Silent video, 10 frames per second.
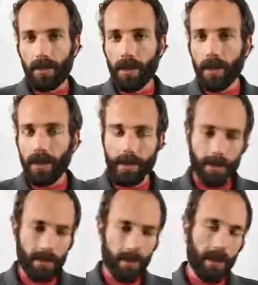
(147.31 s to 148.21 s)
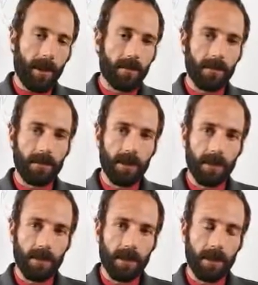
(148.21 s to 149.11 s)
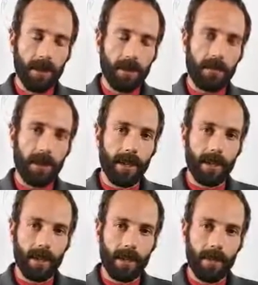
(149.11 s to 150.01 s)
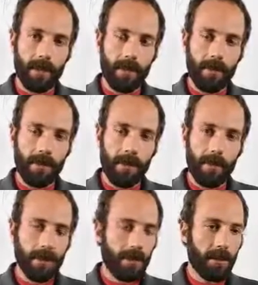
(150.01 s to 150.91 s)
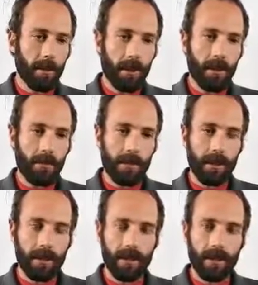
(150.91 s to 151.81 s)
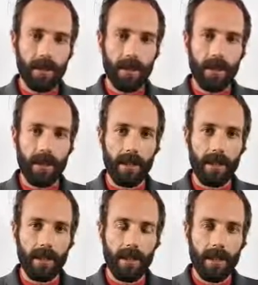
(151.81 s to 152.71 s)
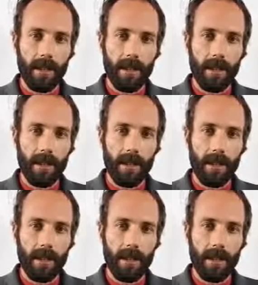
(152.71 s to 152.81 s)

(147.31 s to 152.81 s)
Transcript: pulling into a parking place. I was on my lunch break and pulling into a parking place, and